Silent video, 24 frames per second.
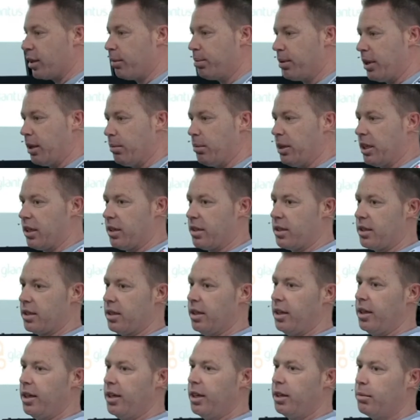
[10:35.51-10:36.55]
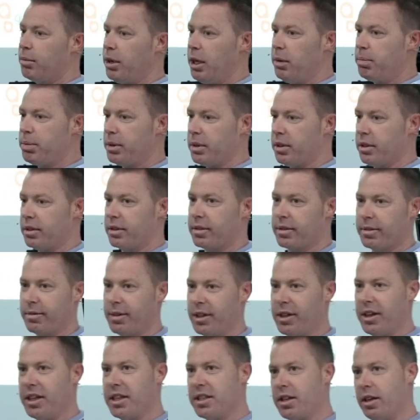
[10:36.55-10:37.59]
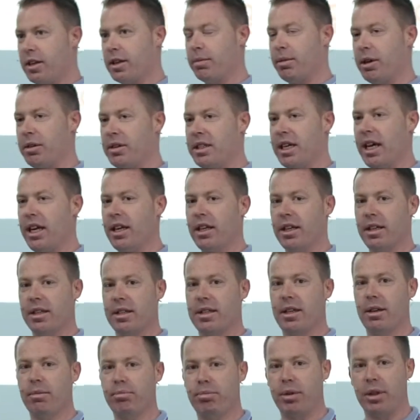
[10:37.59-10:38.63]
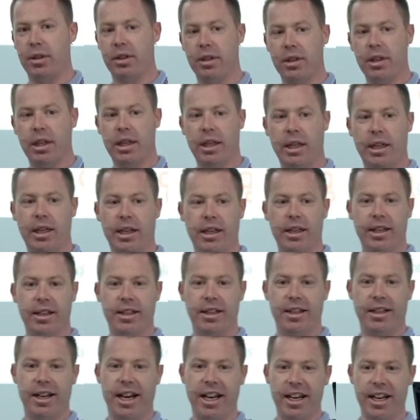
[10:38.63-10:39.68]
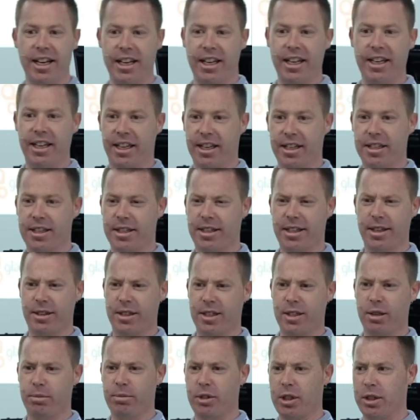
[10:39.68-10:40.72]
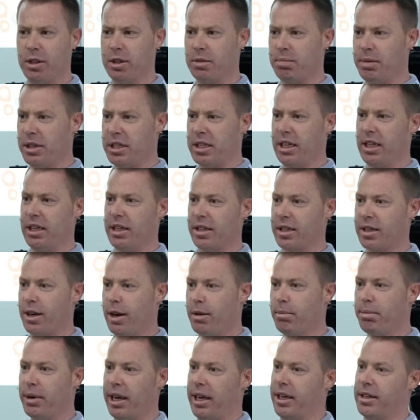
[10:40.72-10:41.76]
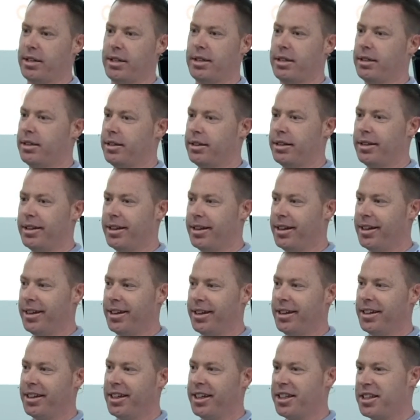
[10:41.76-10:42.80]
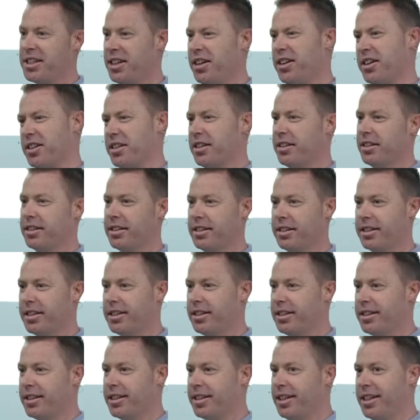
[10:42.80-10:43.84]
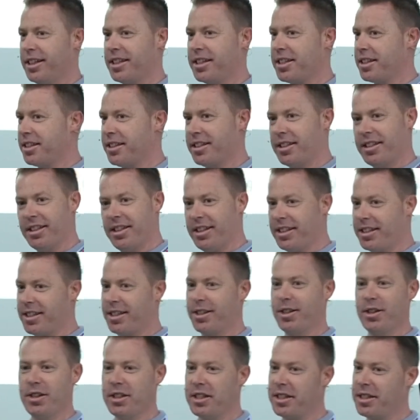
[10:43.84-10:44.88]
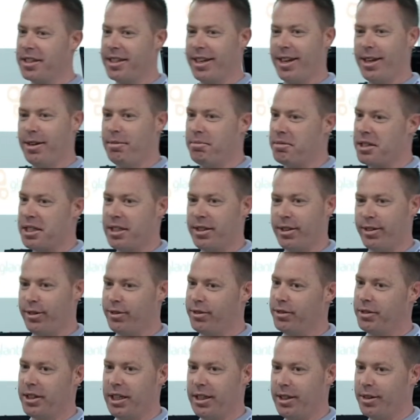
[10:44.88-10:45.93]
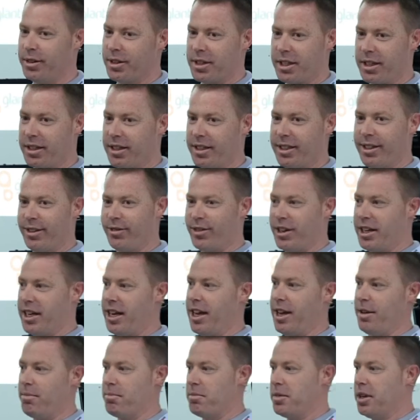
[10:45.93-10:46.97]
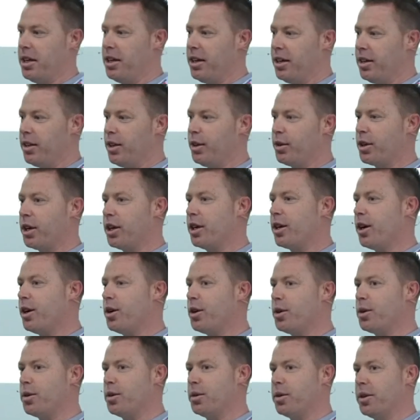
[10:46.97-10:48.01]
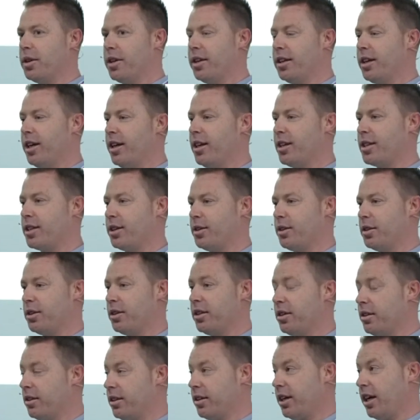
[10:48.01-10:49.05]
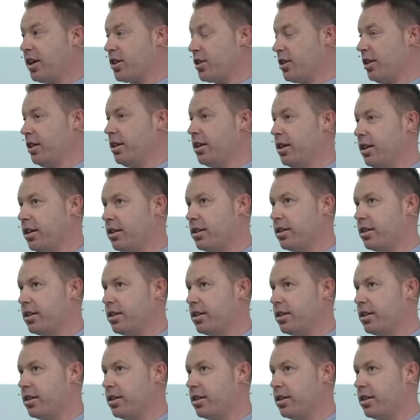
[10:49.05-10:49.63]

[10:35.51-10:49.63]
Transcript: up here because people, when I talk about data as simple, analytics can sometimes be seen as complex. It's not. It's just the same stuff. You know, it's got a different name. You can go into, actually,